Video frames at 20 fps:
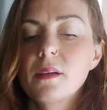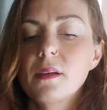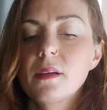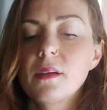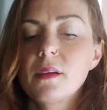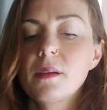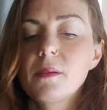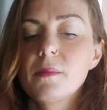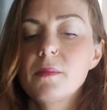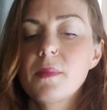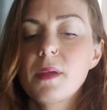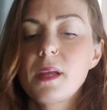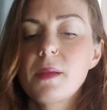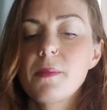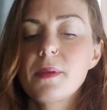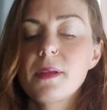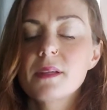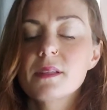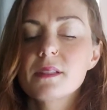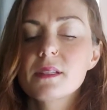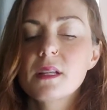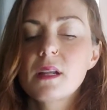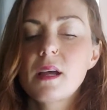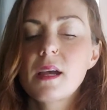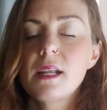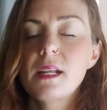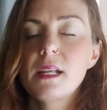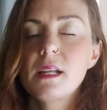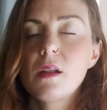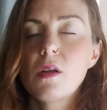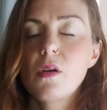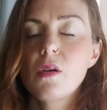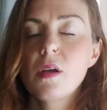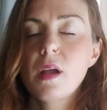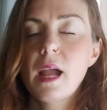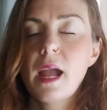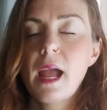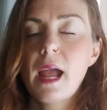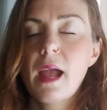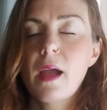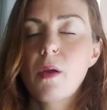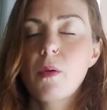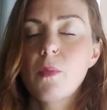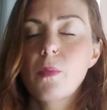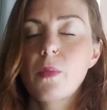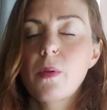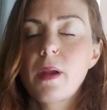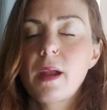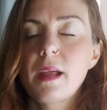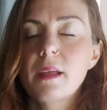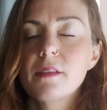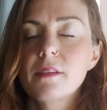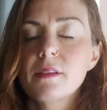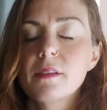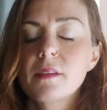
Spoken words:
and maybe a slightly longer out-breath,